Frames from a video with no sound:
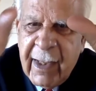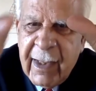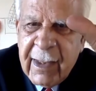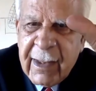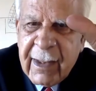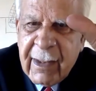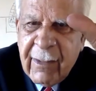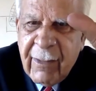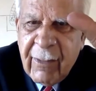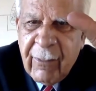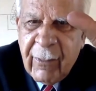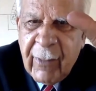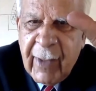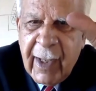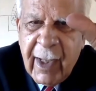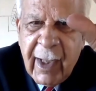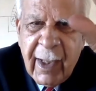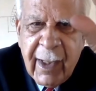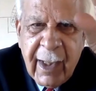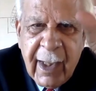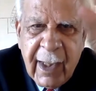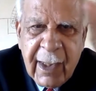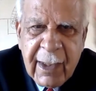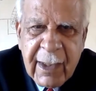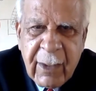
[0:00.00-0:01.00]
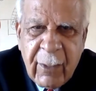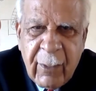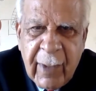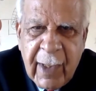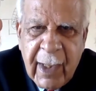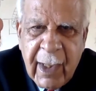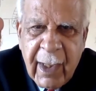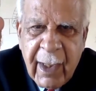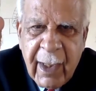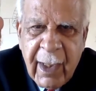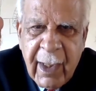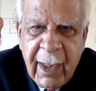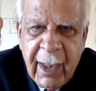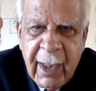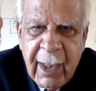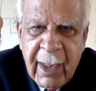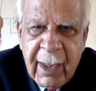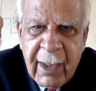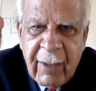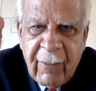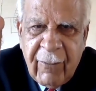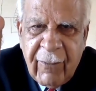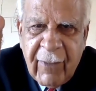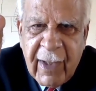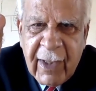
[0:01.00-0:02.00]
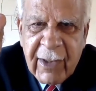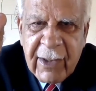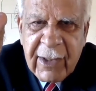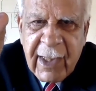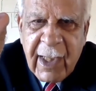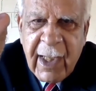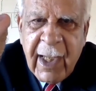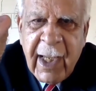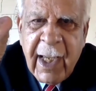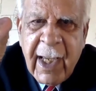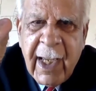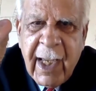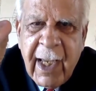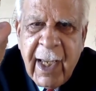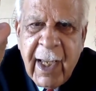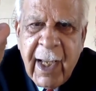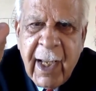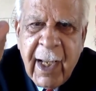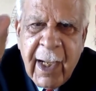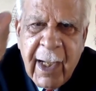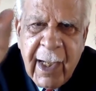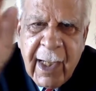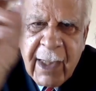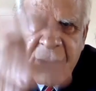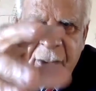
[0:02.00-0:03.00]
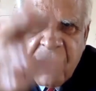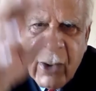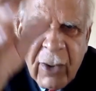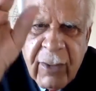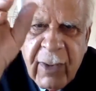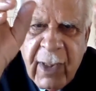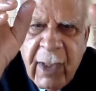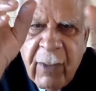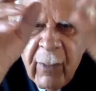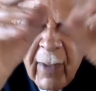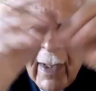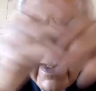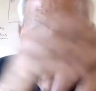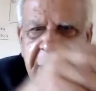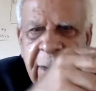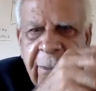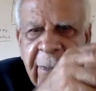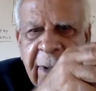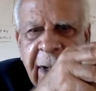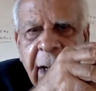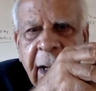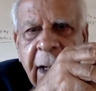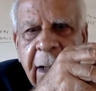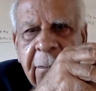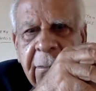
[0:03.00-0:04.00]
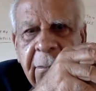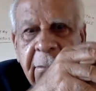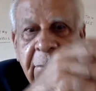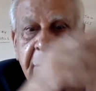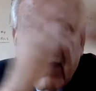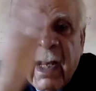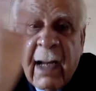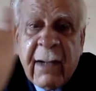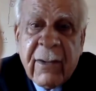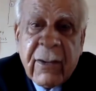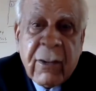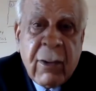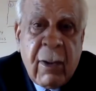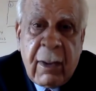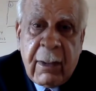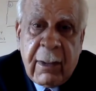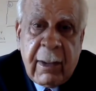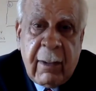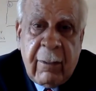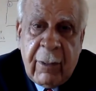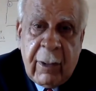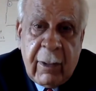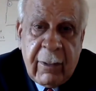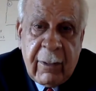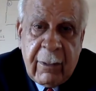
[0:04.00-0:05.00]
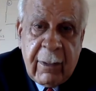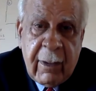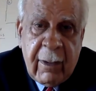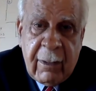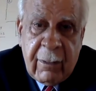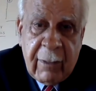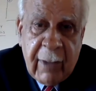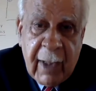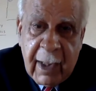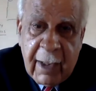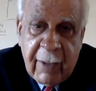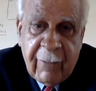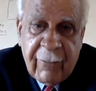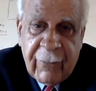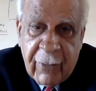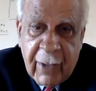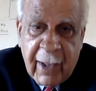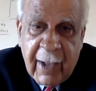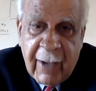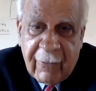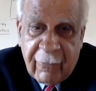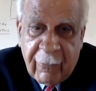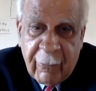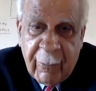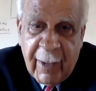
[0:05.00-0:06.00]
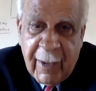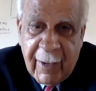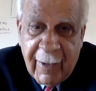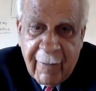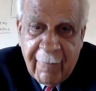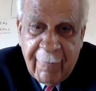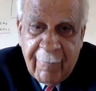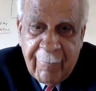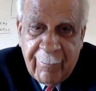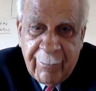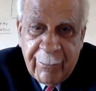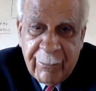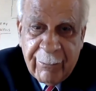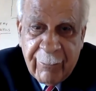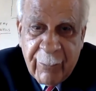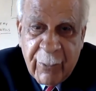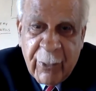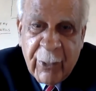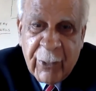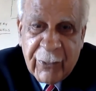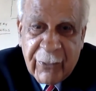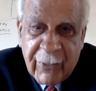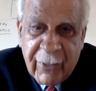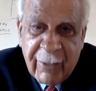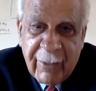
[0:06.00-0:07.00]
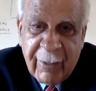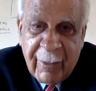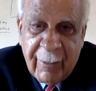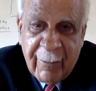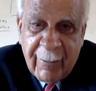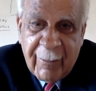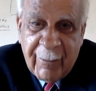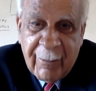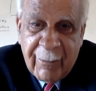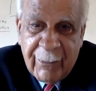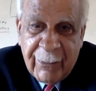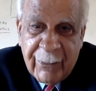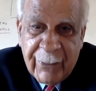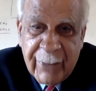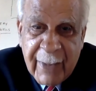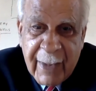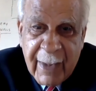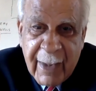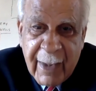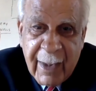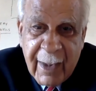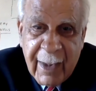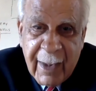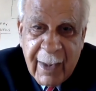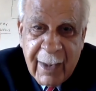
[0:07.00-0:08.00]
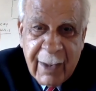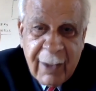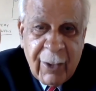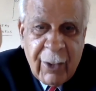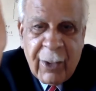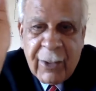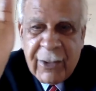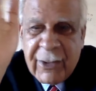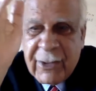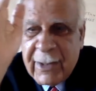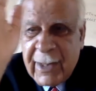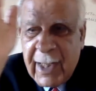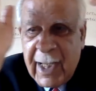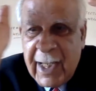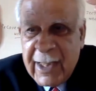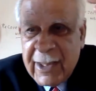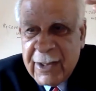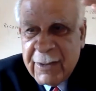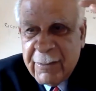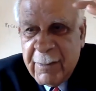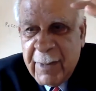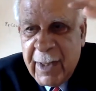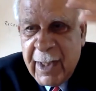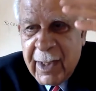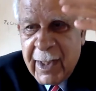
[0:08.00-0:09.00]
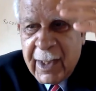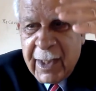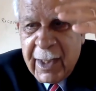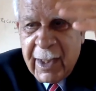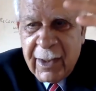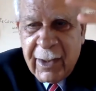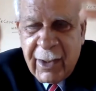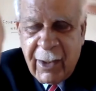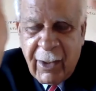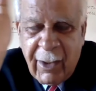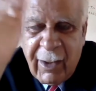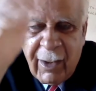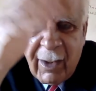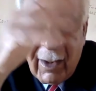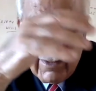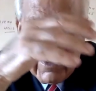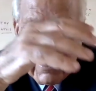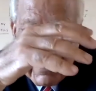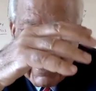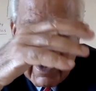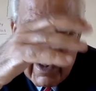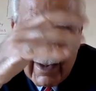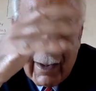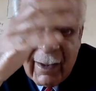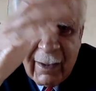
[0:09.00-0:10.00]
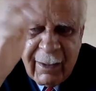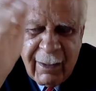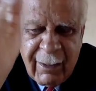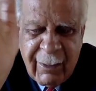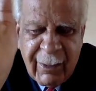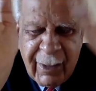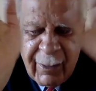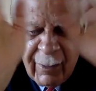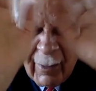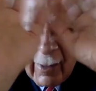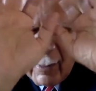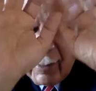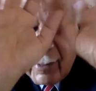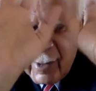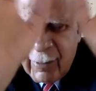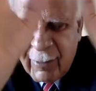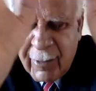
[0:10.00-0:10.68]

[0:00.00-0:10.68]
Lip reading: is a well, here is a well. The fellow say, hey, let's go drill one in the middle. That's all they want. Really, if you ask me, most of them. No seismic and all secondary, blah, blah,